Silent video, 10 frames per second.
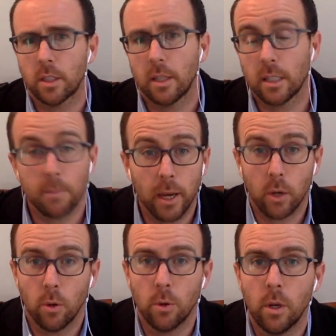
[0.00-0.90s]
That's my
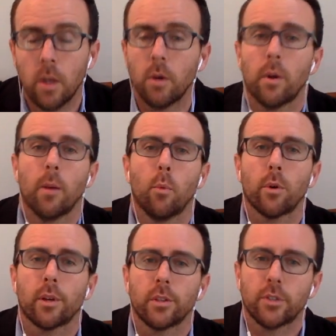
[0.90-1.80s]
goal when I'm
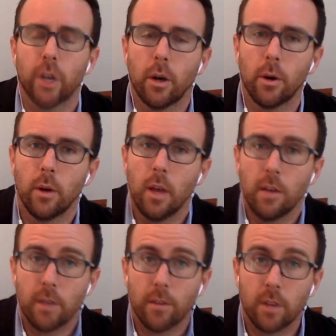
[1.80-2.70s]
working. So
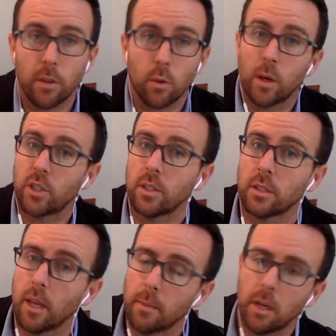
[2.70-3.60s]
if you have any other questions,
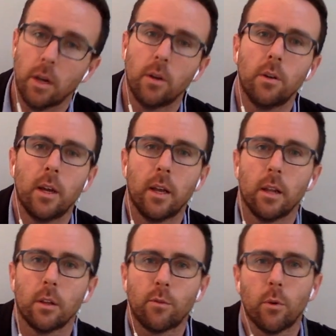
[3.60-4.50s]
let me know, and I
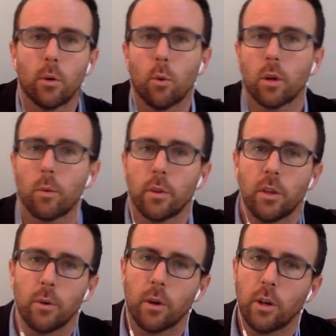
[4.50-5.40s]
look forward to working with
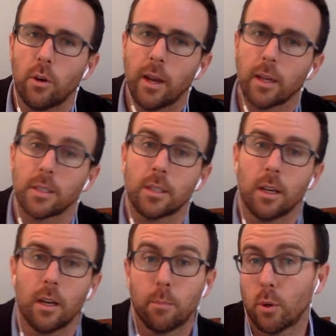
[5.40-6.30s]
you on your next
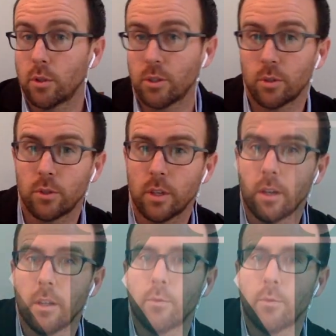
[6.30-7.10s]
purchase or sale of